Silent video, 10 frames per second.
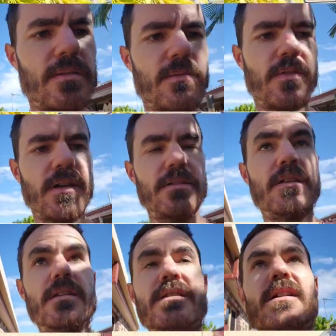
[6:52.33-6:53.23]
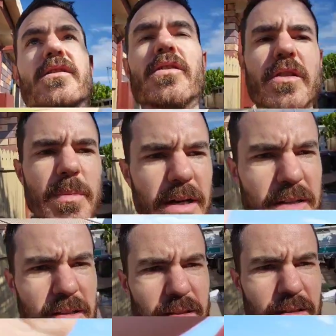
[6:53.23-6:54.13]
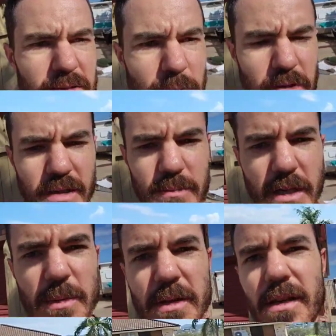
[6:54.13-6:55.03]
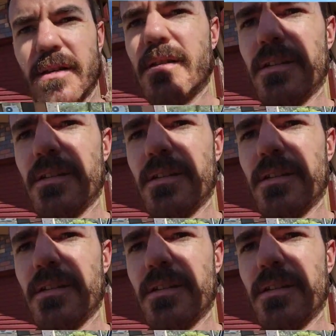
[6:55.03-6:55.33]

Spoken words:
without needing to unlock the back. So I'm thinking maybe that,